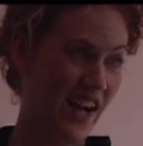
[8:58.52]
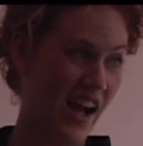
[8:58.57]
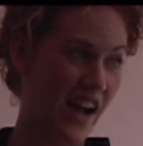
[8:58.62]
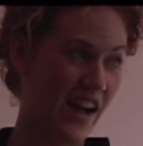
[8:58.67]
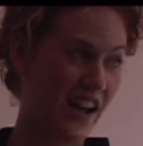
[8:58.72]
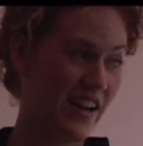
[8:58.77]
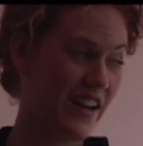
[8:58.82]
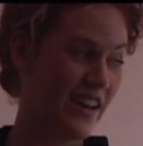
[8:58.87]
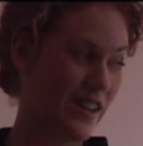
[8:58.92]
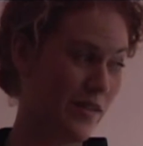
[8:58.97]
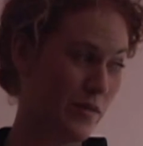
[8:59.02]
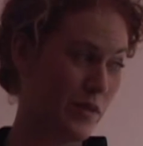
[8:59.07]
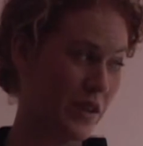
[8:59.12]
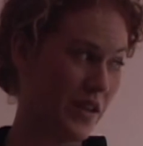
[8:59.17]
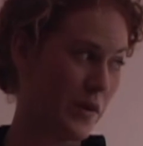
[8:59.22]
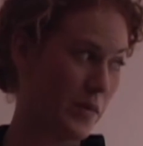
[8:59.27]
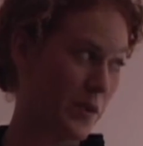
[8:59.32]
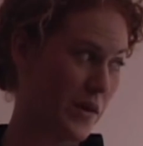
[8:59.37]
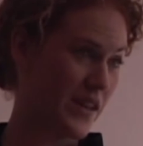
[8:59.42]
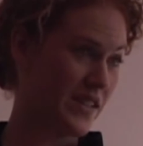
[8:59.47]
I am really
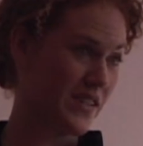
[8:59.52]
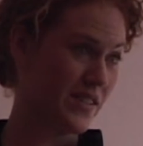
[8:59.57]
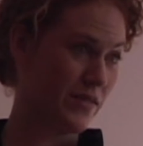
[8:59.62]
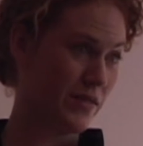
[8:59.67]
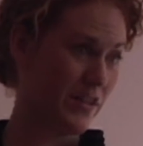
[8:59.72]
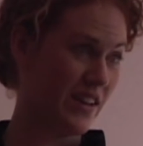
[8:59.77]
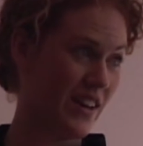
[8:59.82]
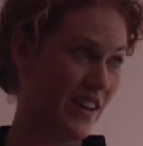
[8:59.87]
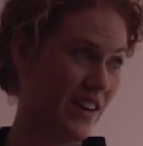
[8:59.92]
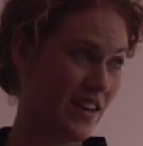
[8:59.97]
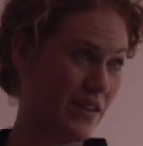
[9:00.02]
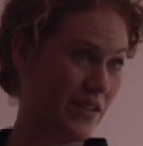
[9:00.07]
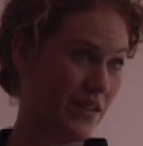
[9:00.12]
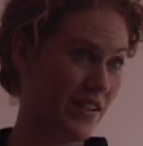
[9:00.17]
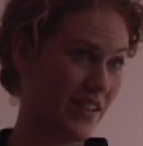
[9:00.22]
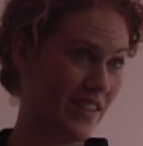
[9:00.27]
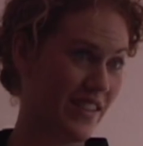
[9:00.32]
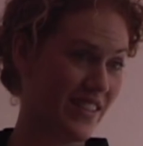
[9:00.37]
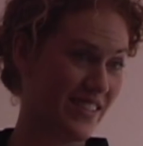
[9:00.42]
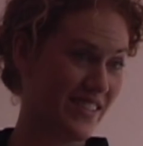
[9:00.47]
impressed that we got here with
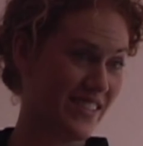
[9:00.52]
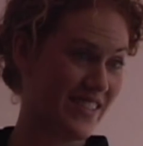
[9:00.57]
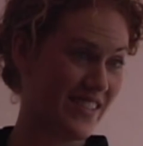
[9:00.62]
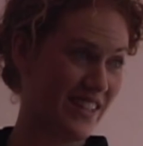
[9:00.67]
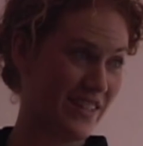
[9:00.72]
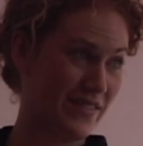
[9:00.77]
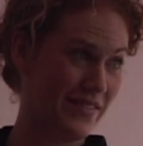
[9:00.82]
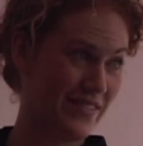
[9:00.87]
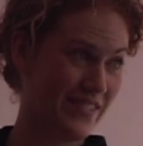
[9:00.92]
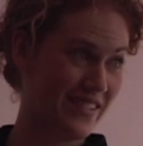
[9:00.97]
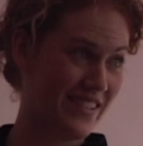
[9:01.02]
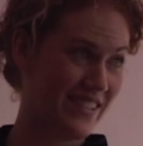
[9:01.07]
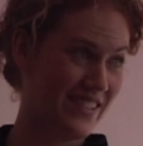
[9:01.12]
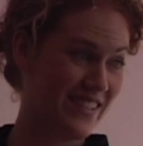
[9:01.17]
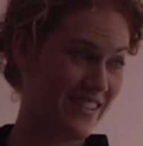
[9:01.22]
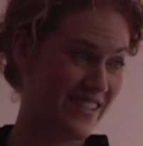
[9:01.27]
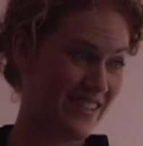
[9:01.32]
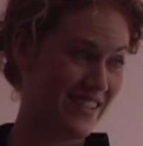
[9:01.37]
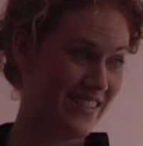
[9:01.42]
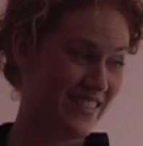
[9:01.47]
all this stuff.
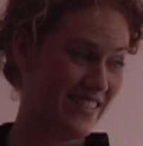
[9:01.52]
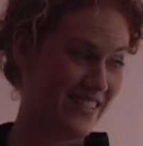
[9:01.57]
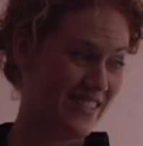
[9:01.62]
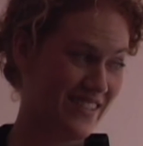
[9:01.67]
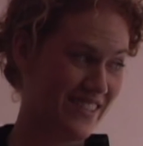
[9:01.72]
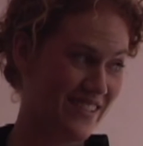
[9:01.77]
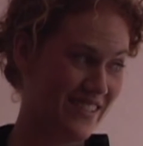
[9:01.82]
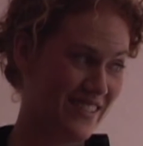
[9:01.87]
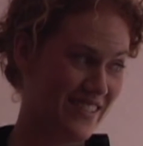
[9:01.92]
We